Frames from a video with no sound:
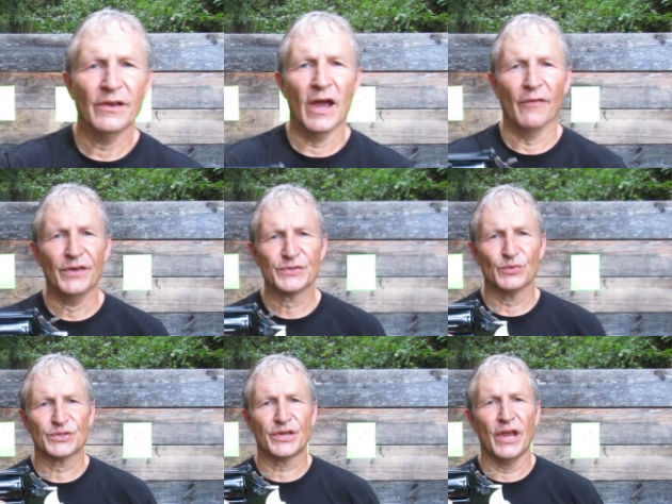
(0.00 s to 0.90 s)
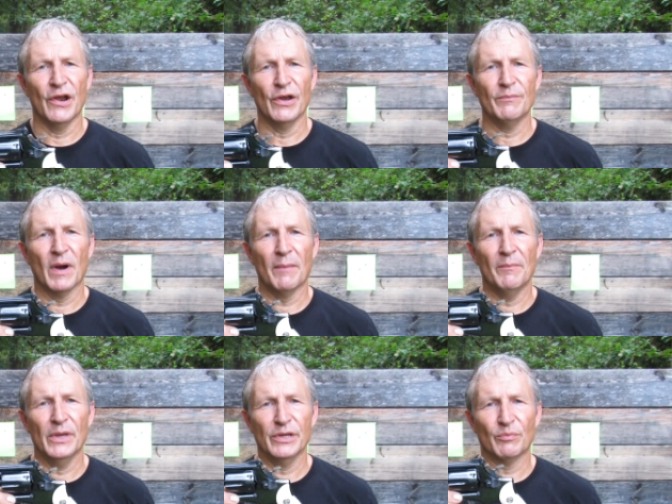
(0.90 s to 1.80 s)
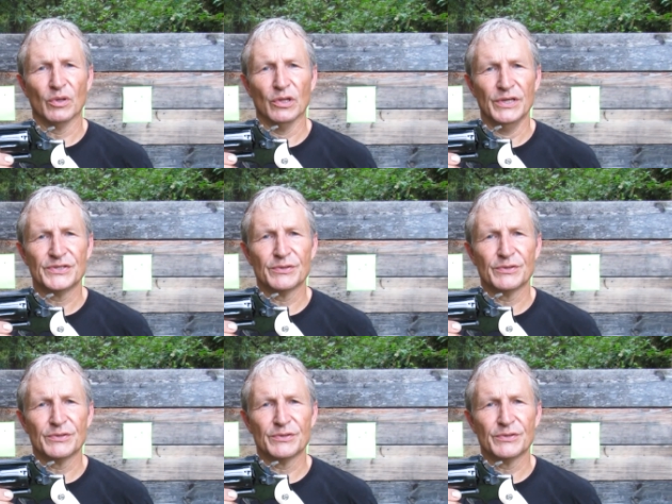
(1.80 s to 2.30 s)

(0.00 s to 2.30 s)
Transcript: Now, this was carried by many police